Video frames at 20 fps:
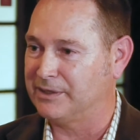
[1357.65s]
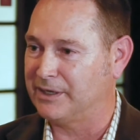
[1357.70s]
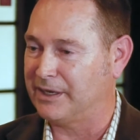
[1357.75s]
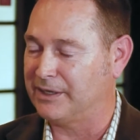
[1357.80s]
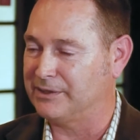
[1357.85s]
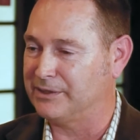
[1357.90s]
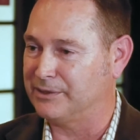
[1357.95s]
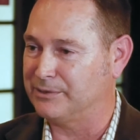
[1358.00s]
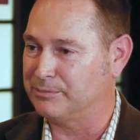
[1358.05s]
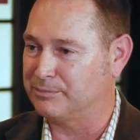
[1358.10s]

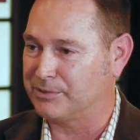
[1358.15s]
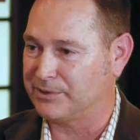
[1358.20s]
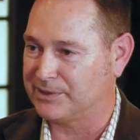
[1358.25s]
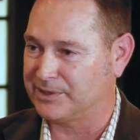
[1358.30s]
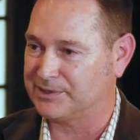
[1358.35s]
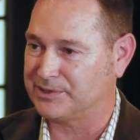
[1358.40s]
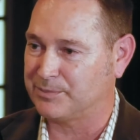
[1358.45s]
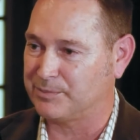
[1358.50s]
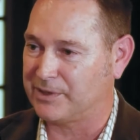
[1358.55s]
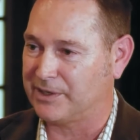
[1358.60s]
and then
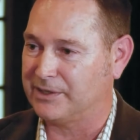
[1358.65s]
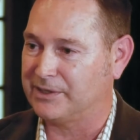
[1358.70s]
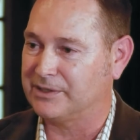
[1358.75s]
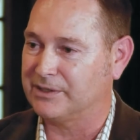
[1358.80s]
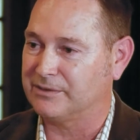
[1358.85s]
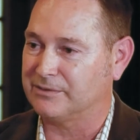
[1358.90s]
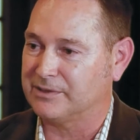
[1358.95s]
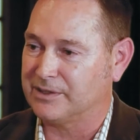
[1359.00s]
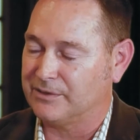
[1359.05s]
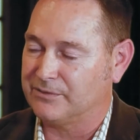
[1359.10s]
participating
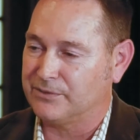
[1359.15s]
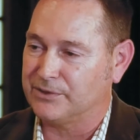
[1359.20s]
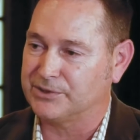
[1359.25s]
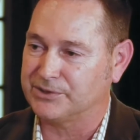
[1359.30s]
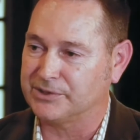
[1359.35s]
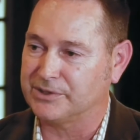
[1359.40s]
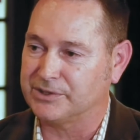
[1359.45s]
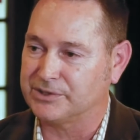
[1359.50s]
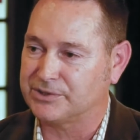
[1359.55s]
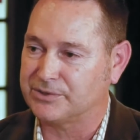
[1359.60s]
in
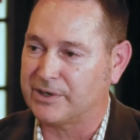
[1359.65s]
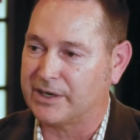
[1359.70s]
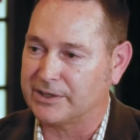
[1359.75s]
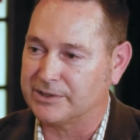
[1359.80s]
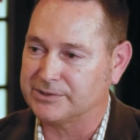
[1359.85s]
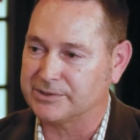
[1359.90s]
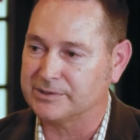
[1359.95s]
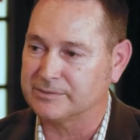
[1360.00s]
vision and strategy.